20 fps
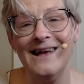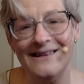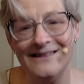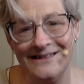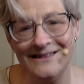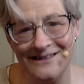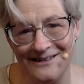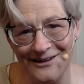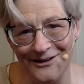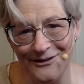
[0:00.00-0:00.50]
is
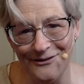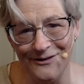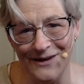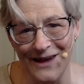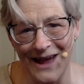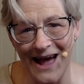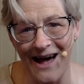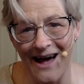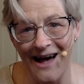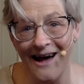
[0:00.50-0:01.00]

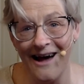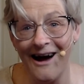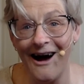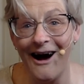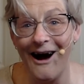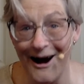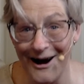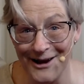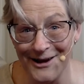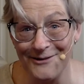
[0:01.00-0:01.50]
Sylvia.
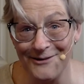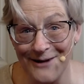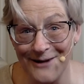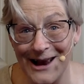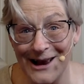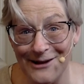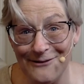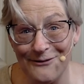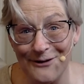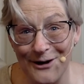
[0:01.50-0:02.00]
Are you
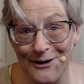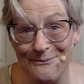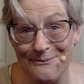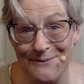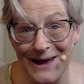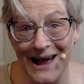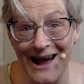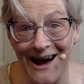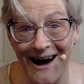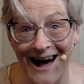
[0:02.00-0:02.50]
ready for a
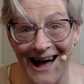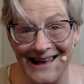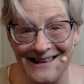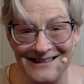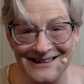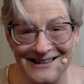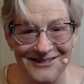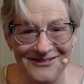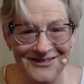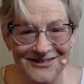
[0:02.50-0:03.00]
big hi,
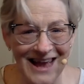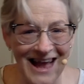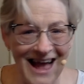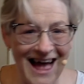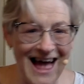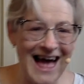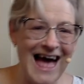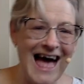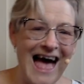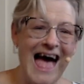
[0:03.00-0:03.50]

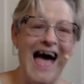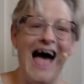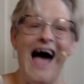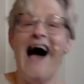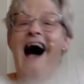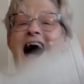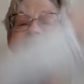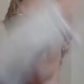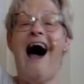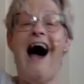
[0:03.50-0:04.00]
Sylvia?
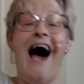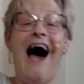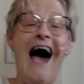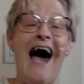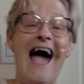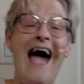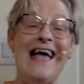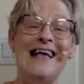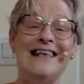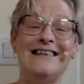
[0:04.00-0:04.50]

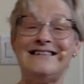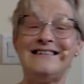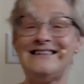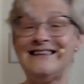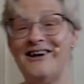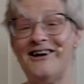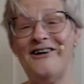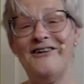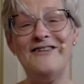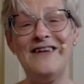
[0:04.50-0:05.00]
Hi,
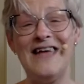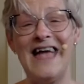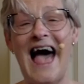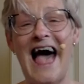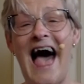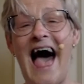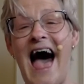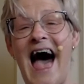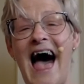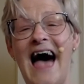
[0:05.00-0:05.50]

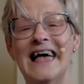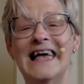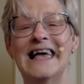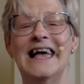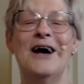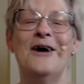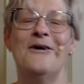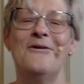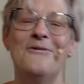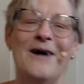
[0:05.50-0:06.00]
Sylvia.
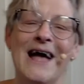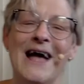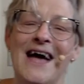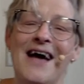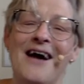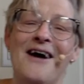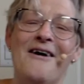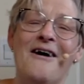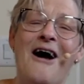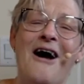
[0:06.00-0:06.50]

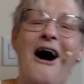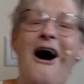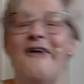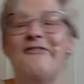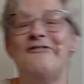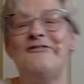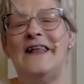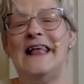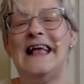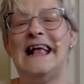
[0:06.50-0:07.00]
We're
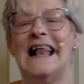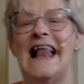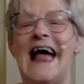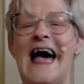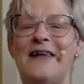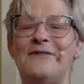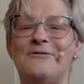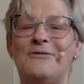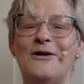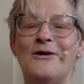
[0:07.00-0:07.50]
awfully
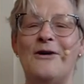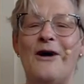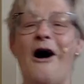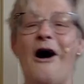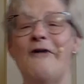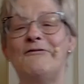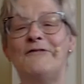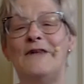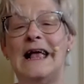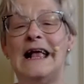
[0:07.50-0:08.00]
glad. We're
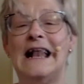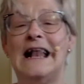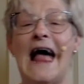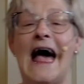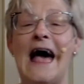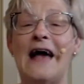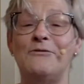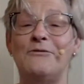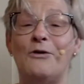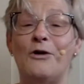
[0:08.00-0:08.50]
awfully
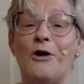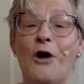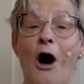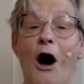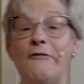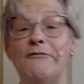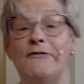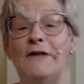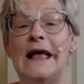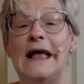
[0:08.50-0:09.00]
glad. We're
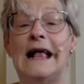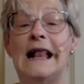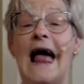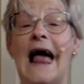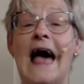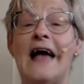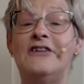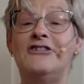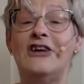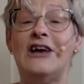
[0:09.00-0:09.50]
awfully
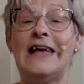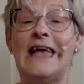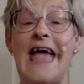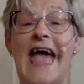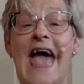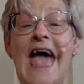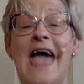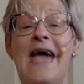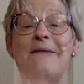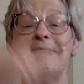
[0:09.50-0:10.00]
glad you
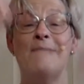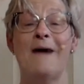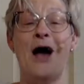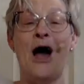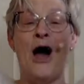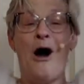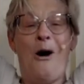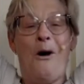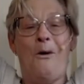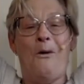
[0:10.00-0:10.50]
came.
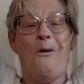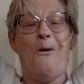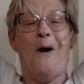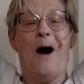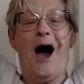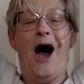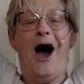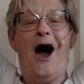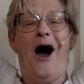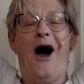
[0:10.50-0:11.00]

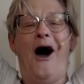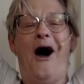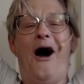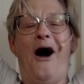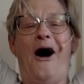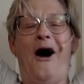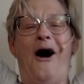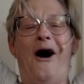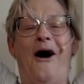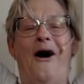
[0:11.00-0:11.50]

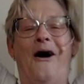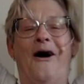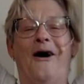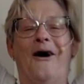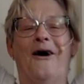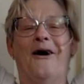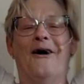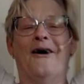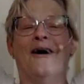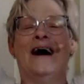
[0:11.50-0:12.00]

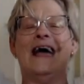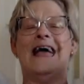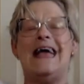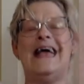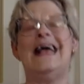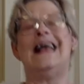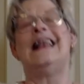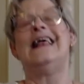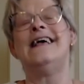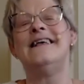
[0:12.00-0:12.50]
Woo!
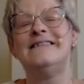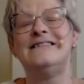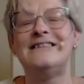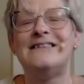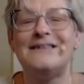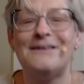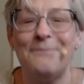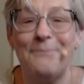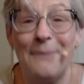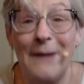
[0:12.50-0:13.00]
It is
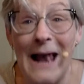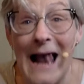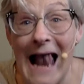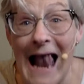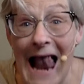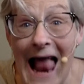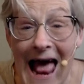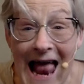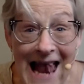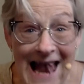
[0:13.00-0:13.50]

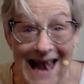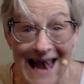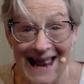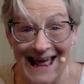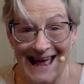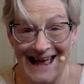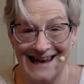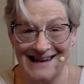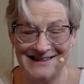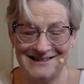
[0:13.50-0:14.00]

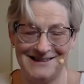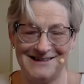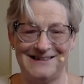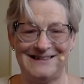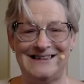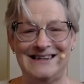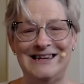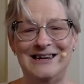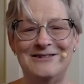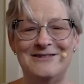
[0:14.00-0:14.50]
splendid to
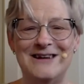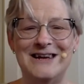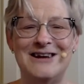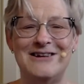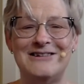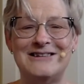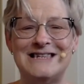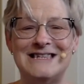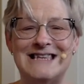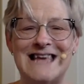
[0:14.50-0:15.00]
see you
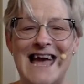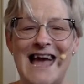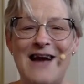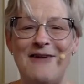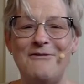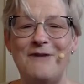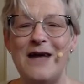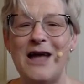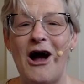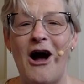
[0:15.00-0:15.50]
here today.
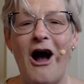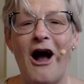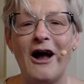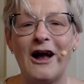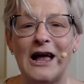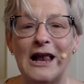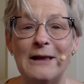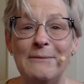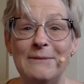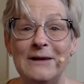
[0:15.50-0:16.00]
We are
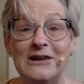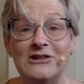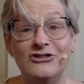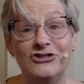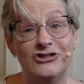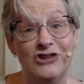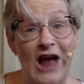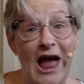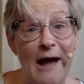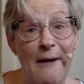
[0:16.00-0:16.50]
going to be
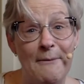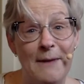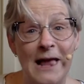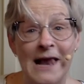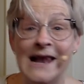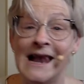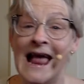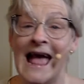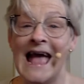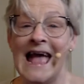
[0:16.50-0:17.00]

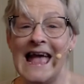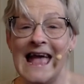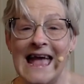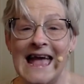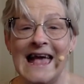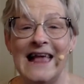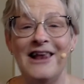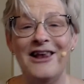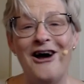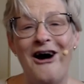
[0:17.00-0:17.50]
jamming
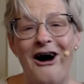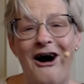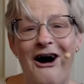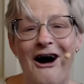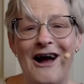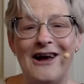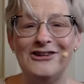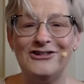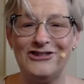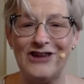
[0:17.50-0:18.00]
in
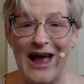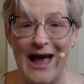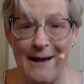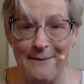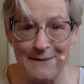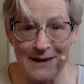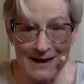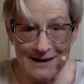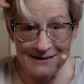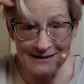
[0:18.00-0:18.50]
our
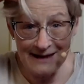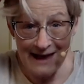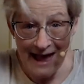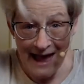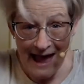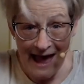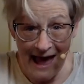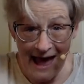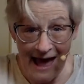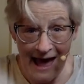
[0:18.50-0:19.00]
jammies
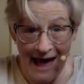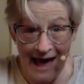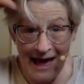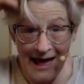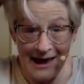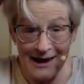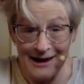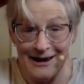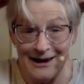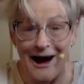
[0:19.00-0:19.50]

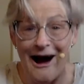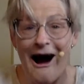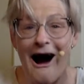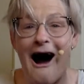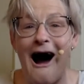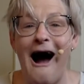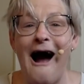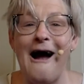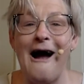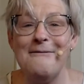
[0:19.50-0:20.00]
and
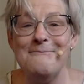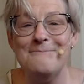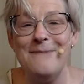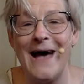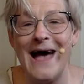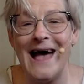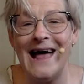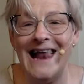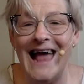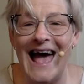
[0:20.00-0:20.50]
our
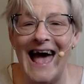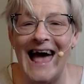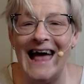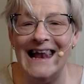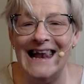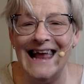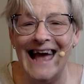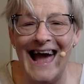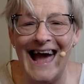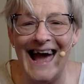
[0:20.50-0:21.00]

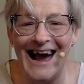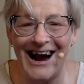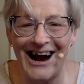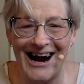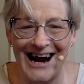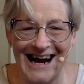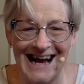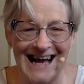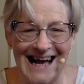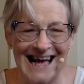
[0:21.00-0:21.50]
bedhead hair.